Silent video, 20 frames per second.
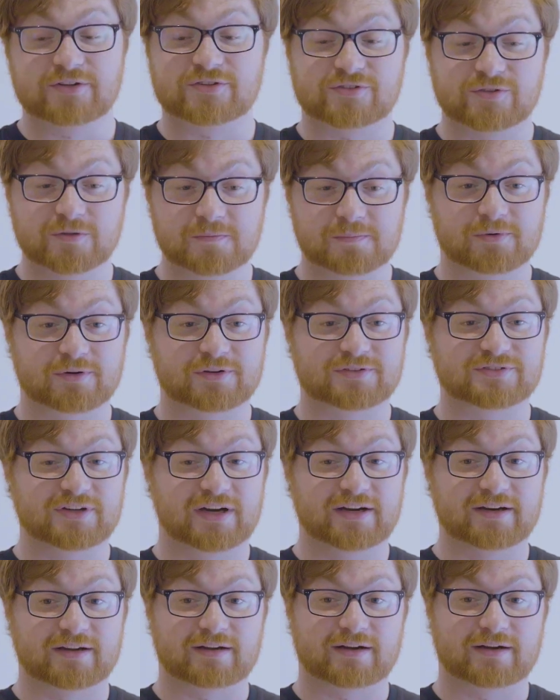is super
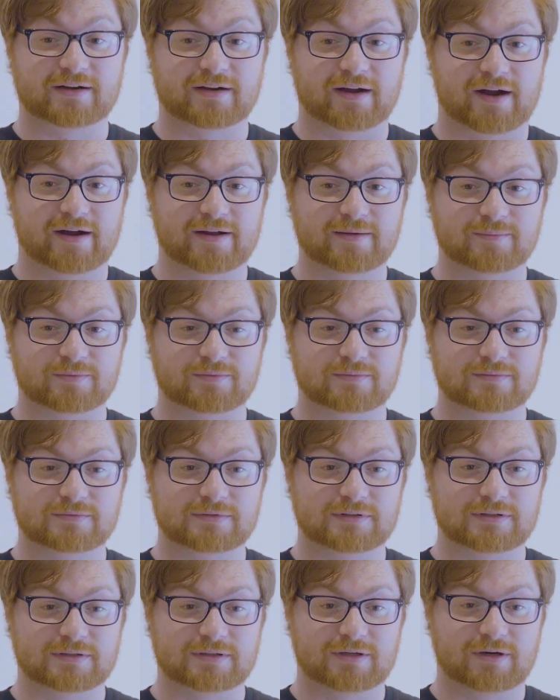exciting.
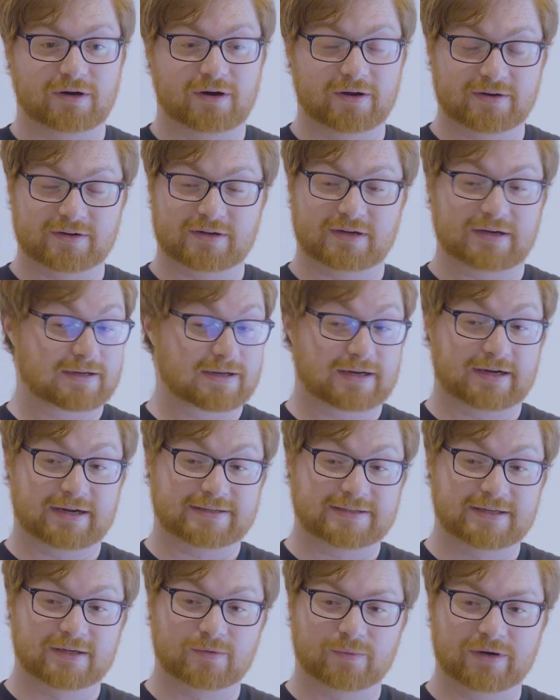I
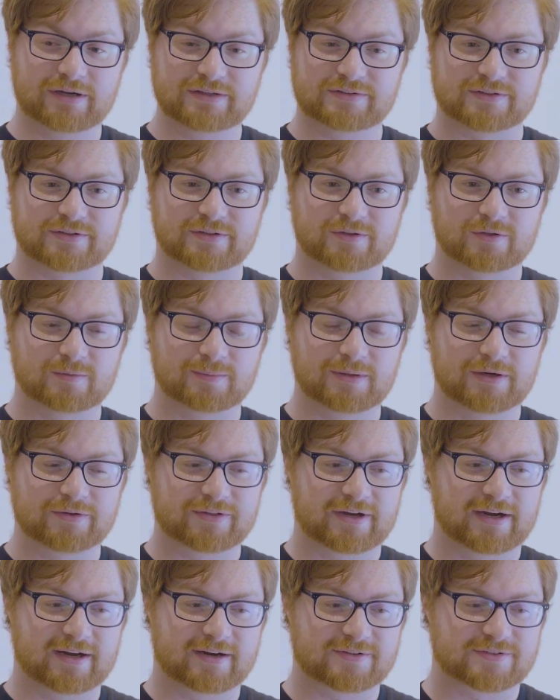can't wait to hear about
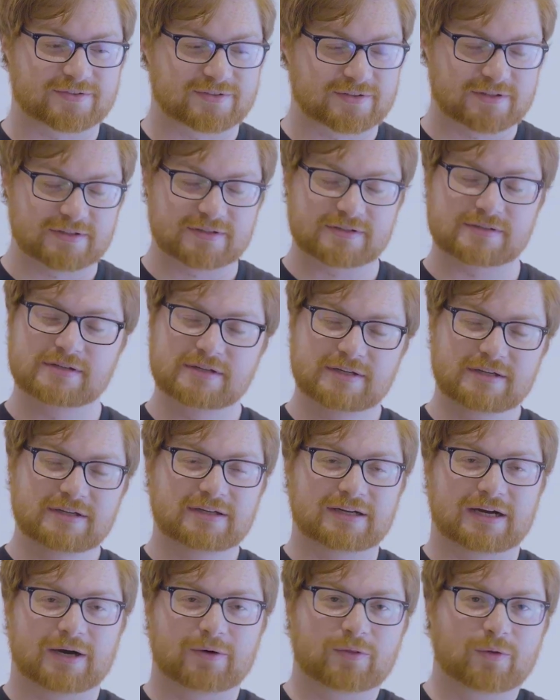that and see it
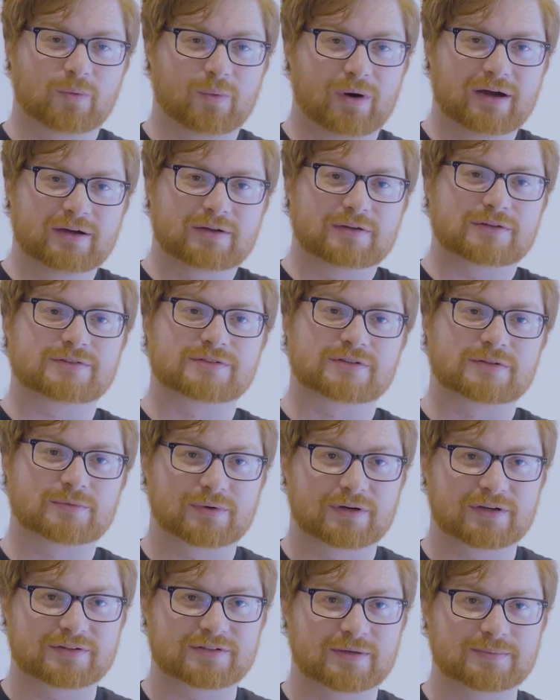out in the wild, seeing
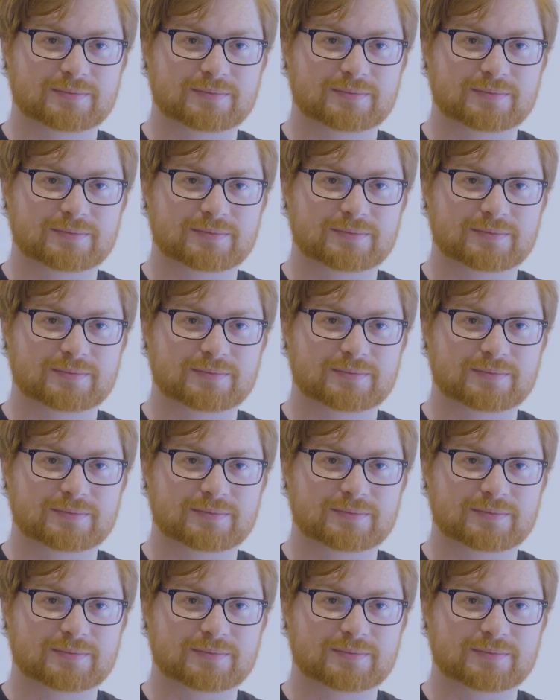what it's